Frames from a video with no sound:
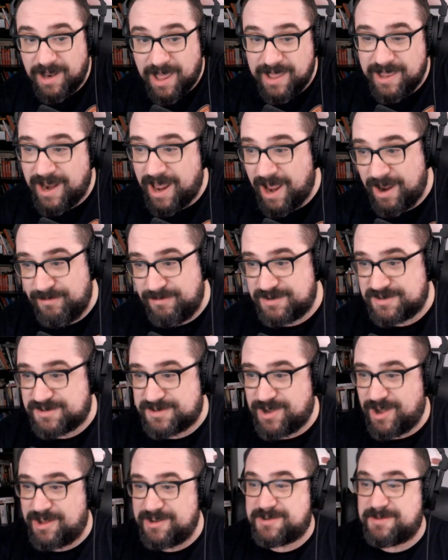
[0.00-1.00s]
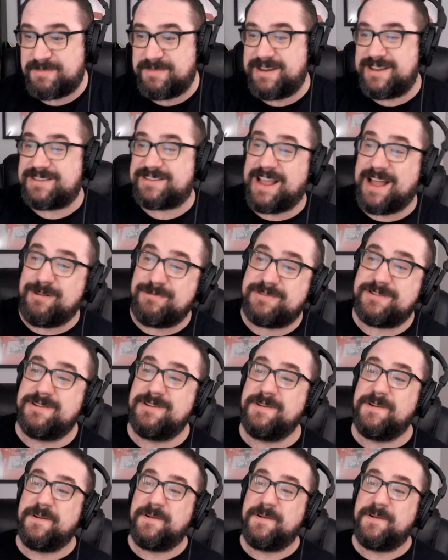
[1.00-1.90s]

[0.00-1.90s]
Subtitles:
Like an Irish scotch in this house.